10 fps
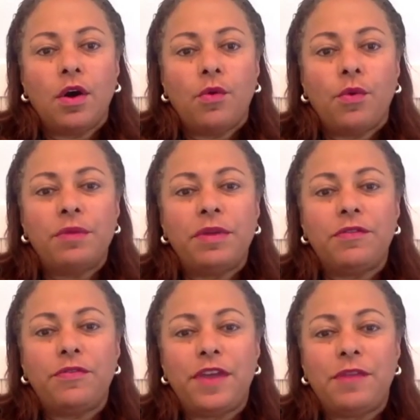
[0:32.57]
One bit
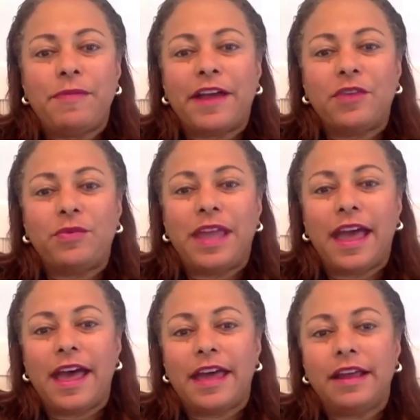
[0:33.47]
of feedback that we
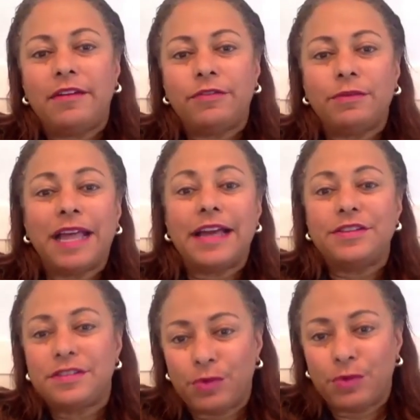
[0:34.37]
had from
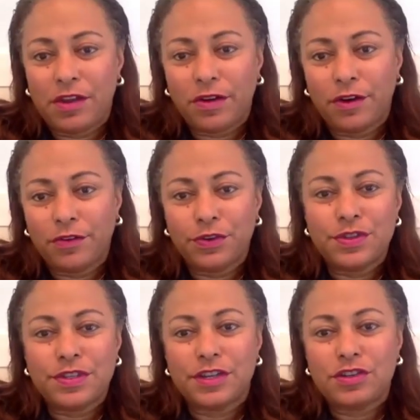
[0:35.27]
last week, our
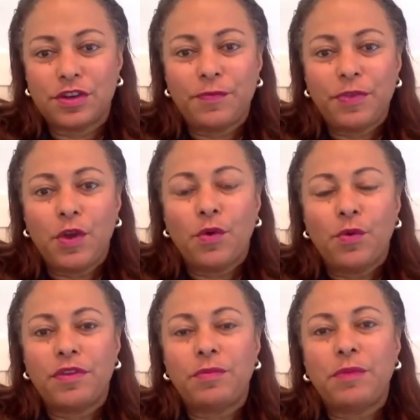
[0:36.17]
first session,
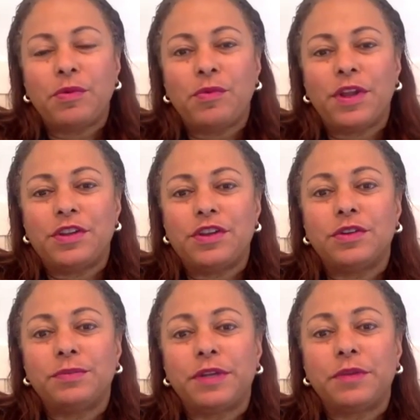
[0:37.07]
was that people wanted to
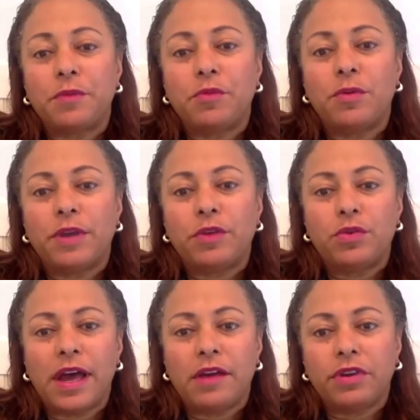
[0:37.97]
know a little bit more about
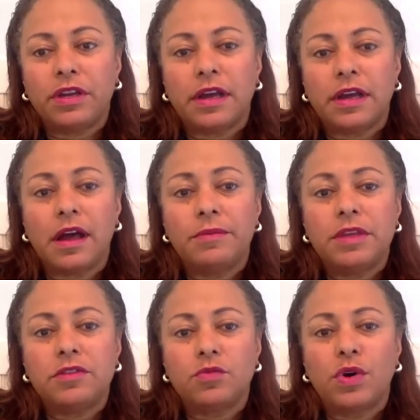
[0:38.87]
who Africa.com
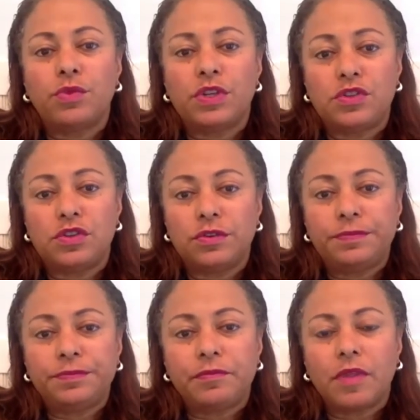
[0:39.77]
is and what we do.
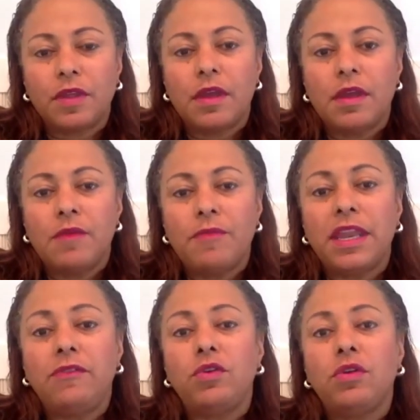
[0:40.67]

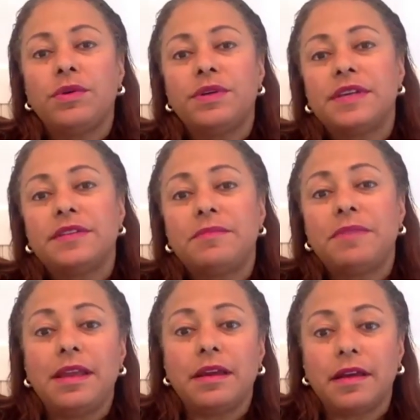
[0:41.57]
Many of you know us as a
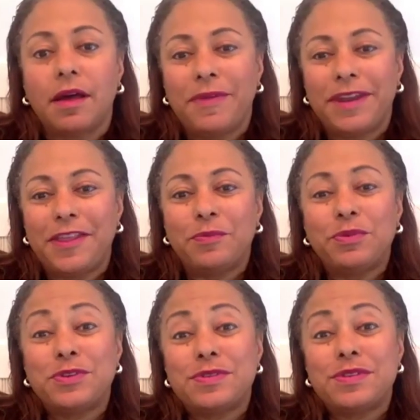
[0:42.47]
media company that
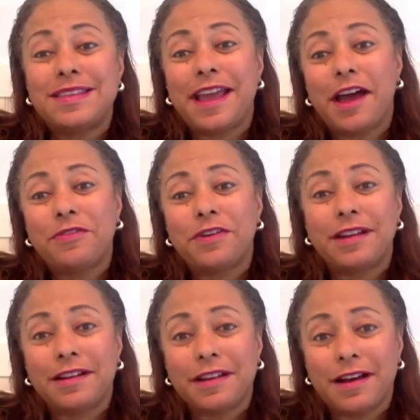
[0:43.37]
produces the
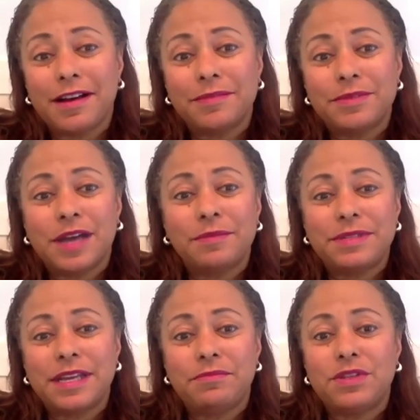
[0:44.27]
Africa.com top
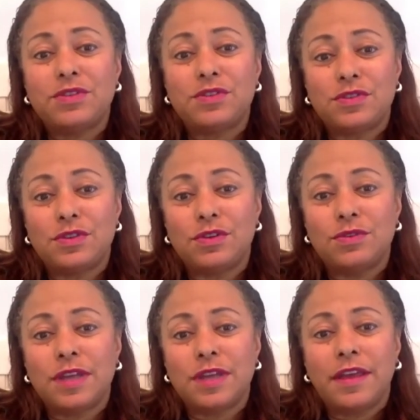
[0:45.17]
10 business
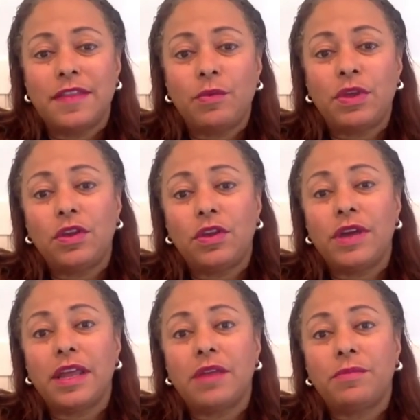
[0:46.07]
news that we
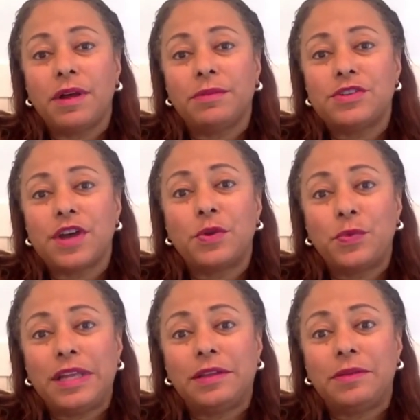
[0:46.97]
curate and publish on a
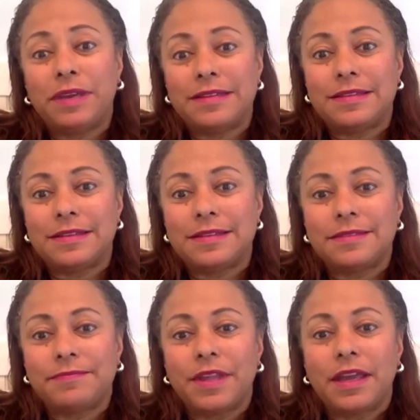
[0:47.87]
weekly basis.
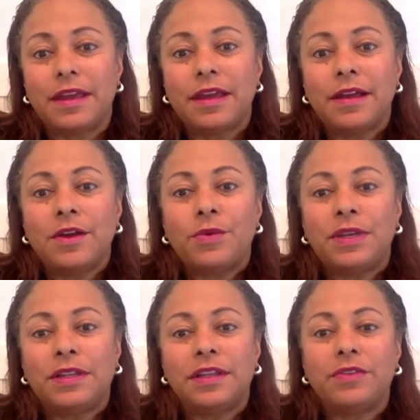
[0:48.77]
We
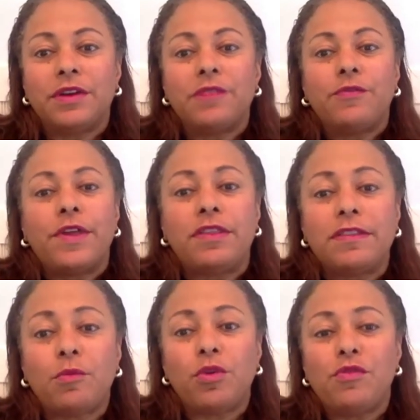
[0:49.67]
deliver, in
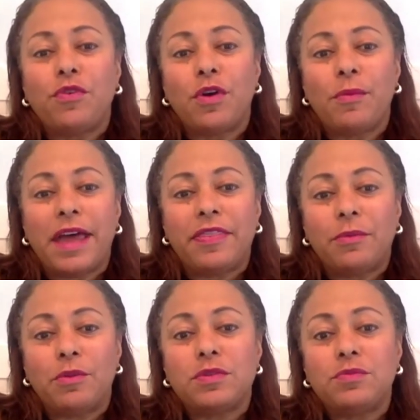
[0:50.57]
summary format, the
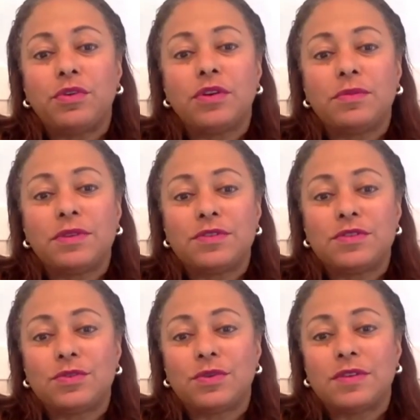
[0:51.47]
most important business
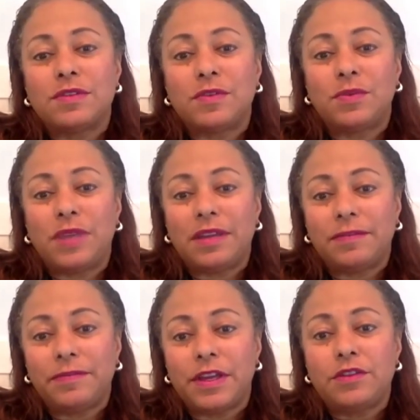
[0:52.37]
stories of the week.
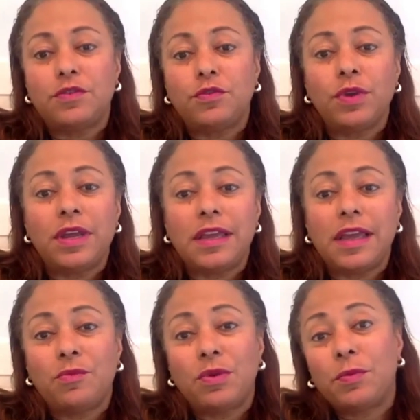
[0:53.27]
It's free
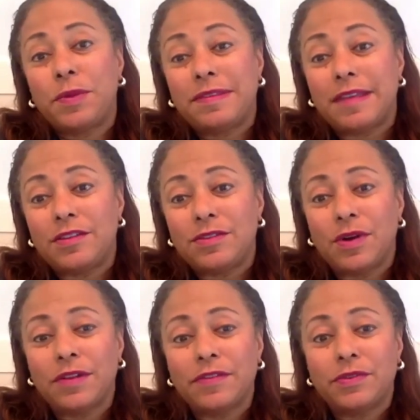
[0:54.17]
and it will be sent to
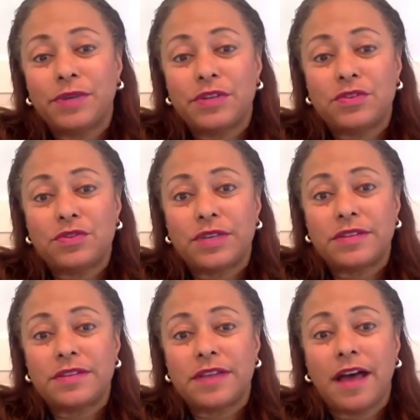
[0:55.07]
all of the
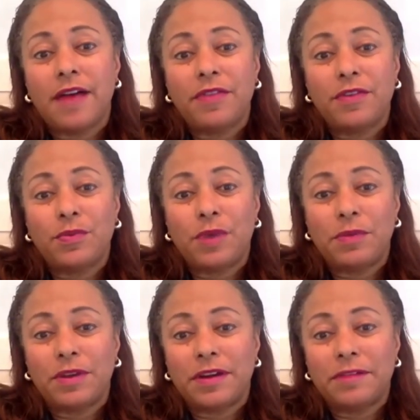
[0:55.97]
registrants of this
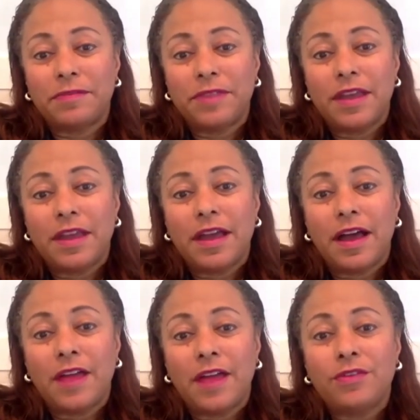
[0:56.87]
webinar.
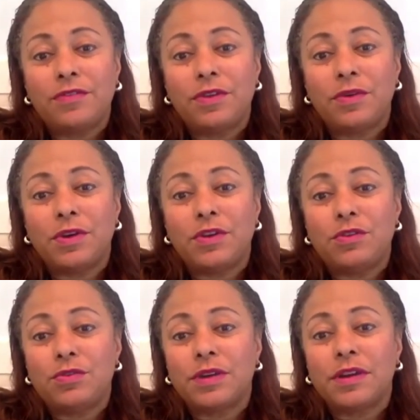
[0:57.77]
Others of you are new
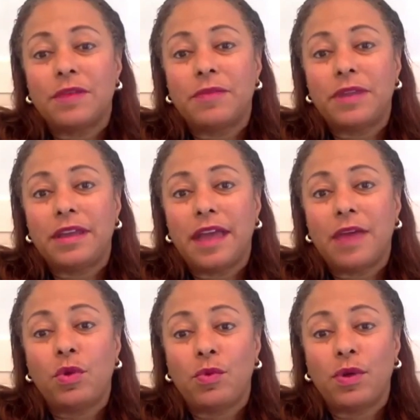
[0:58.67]
to our company
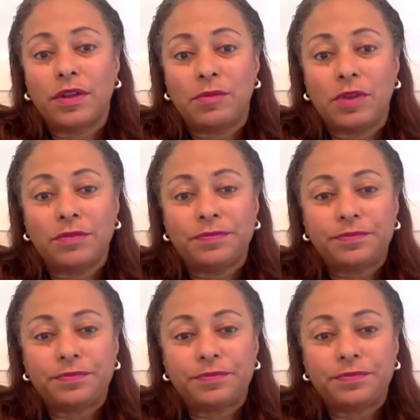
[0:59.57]
and we welcome you.